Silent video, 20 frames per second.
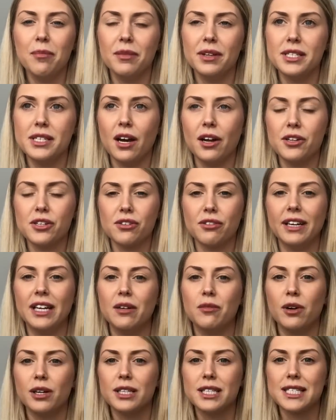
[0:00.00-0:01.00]
the
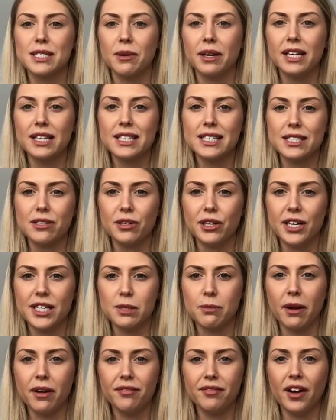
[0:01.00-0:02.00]
touchscreen ones, so I can still
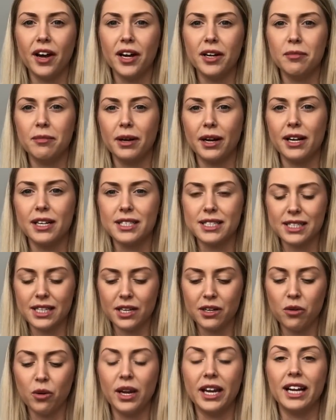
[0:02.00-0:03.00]
use my phone, because
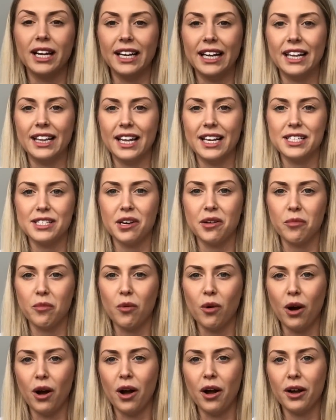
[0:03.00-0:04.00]
annoyingly they
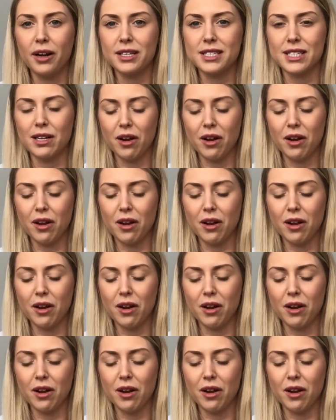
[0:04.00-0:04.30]
don't work.